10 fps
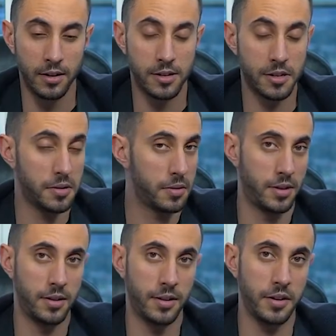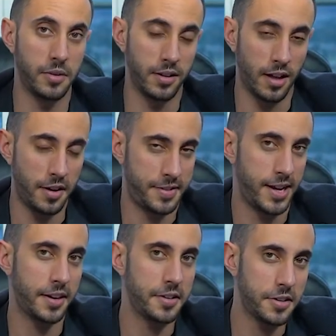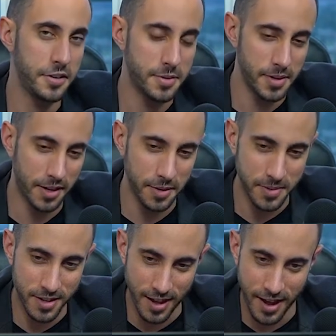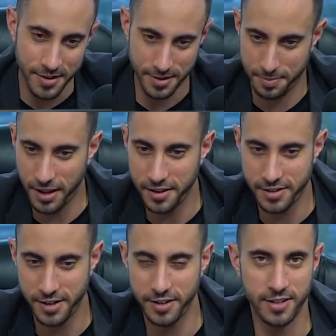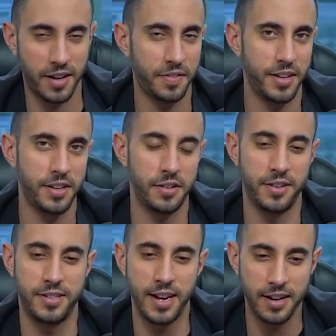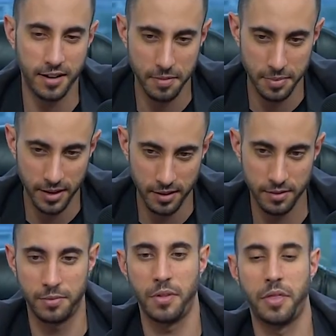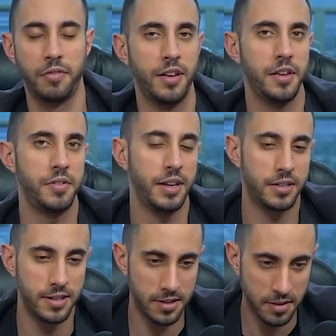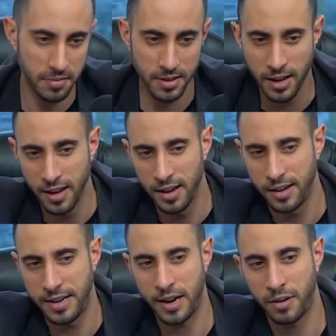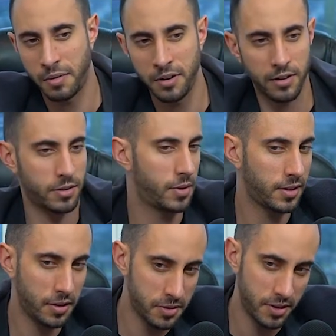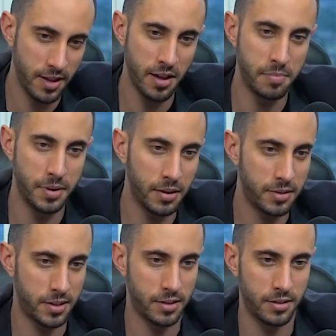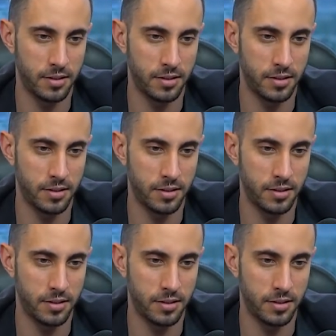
So, a lot of technicals when it comes to that. Palantir is definitely, a data company with 3 unique systems. Now, I want to quickly go to the About